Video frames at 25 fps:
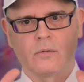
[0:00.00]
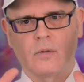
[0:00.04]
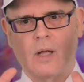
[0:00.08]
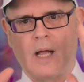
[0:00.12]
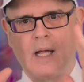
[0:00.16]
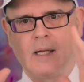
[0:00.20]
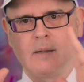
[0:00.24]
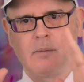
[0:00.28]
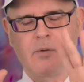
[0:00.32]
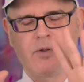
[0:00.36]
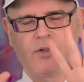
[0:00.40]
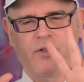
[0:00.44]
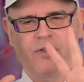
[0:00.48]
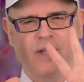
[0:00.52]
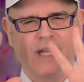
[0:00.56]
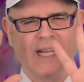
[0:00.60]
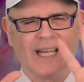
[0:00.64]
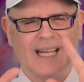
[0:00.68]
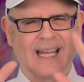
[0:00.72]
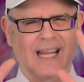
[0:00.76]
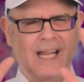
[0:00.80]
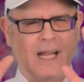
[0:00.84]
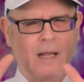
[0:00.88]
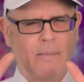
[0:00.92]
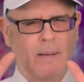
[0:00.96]
I'm
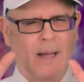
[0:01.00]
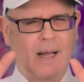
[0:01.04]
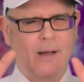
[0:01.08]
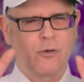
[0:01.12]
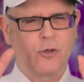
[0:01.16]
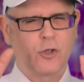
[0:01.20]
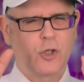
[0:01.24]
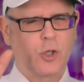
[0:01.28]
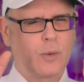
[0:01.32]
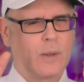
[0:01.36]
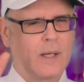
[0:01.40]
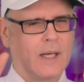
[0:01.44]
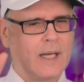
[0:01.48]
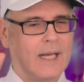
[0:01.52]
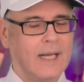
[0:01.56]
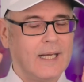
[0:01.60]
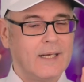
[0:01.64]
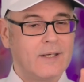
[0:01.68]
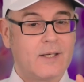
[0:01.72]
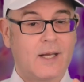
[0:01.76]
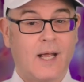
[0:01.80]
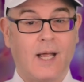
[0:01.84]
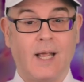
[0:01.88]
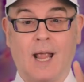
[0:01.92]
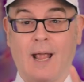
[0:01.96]
thinking about doing
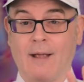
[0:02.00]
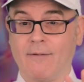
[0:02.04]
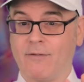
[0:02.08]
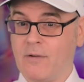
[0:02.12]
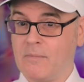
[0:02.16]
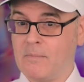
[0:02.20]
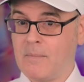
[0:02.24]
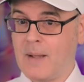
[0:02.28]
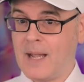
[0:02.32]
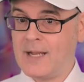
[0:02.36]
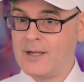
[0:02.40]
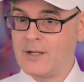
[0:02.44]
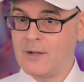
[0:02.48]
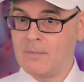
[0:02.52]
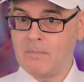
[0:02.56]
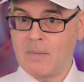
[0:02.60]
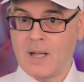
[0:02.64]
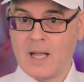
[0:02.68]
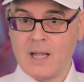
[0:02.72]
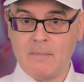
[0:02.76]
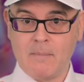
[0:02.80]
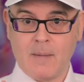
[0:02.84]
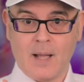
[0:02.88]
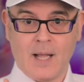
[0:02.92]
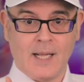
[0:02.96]
it. I haven't made up
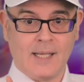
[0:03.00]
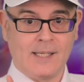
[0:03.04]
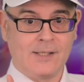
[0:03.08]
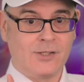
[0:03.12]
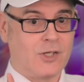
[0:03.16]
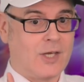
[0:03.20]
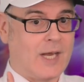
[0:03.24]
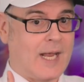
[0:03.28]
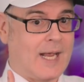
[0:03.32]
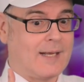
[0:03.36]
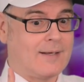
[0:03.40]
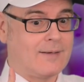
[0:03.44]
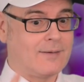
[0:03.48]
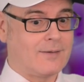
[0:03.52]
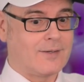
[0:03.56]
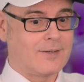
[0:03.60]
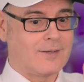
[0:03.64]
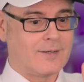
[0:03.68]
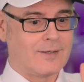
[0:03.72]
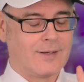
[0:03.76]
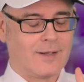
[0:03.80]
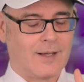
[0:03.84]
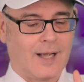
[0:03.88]
my mind yet.